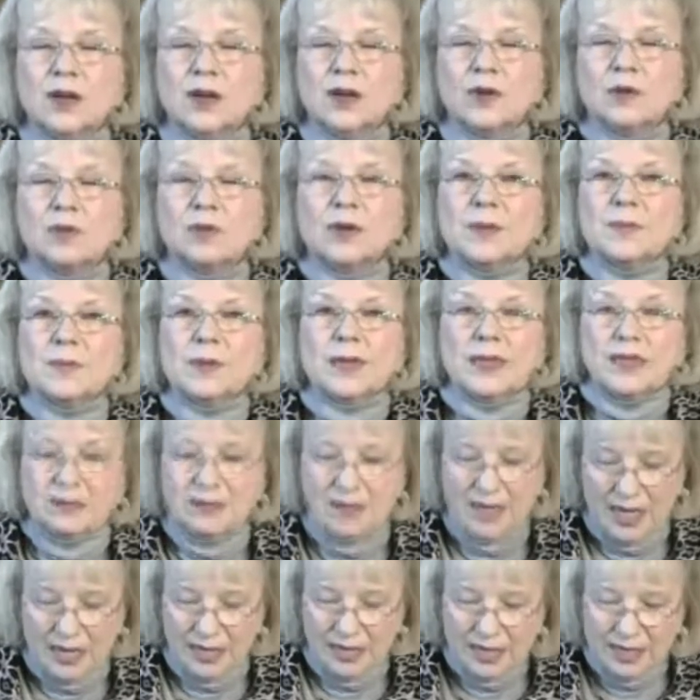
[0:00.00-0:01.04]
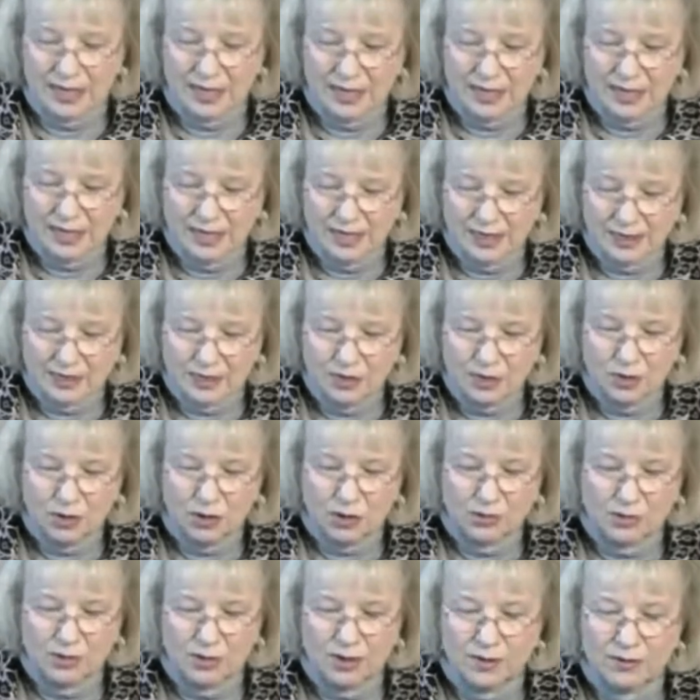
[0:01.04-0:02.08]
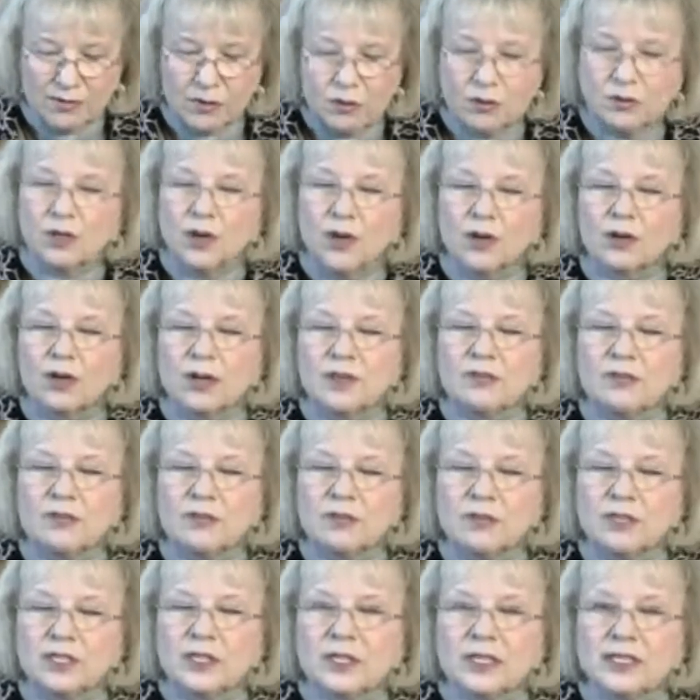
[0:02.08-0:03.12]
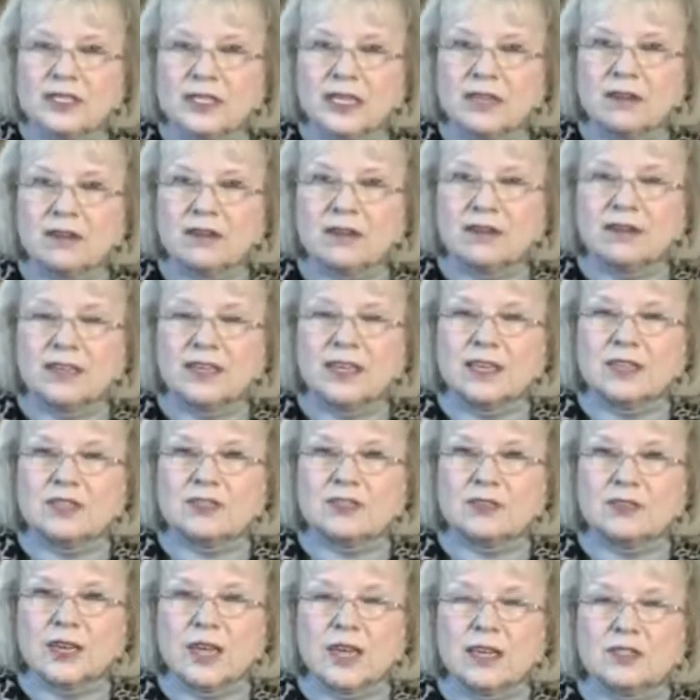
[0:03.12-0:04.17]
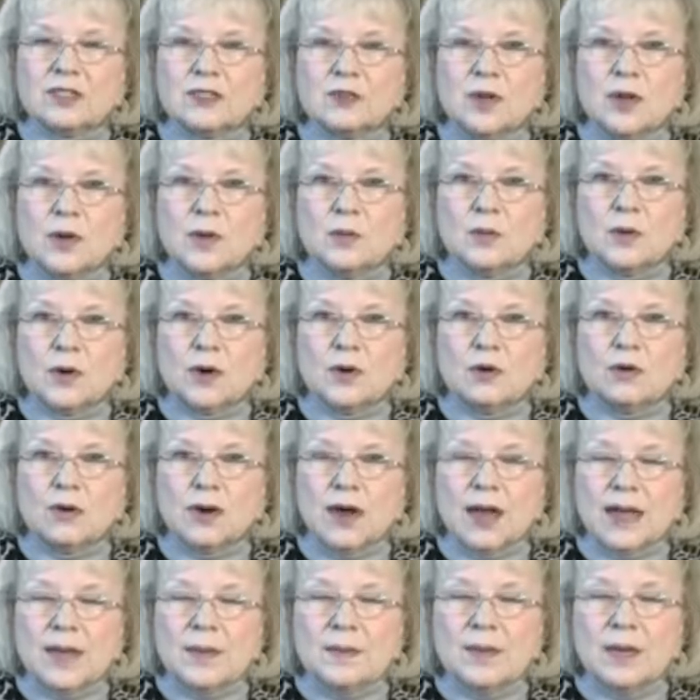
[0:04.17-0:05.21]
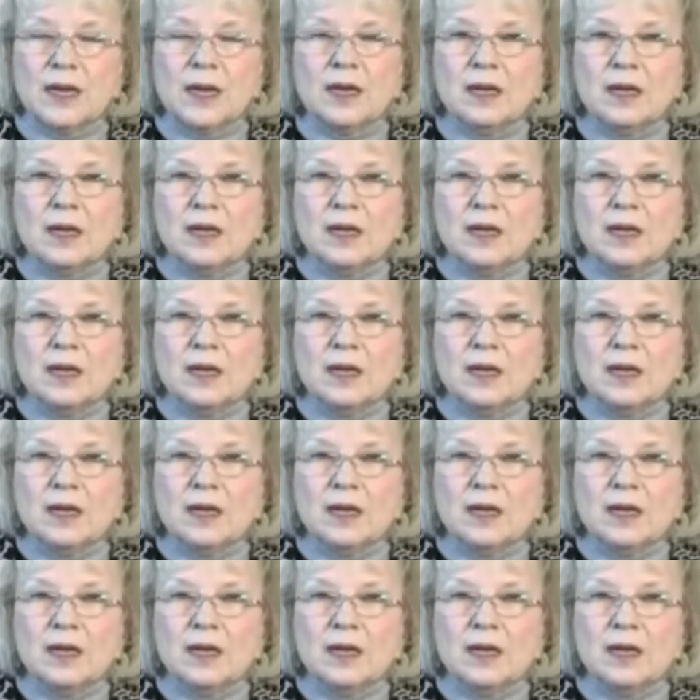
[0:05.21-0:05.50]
repeat that again. So if you don't, if you didn't hear yesterday's program,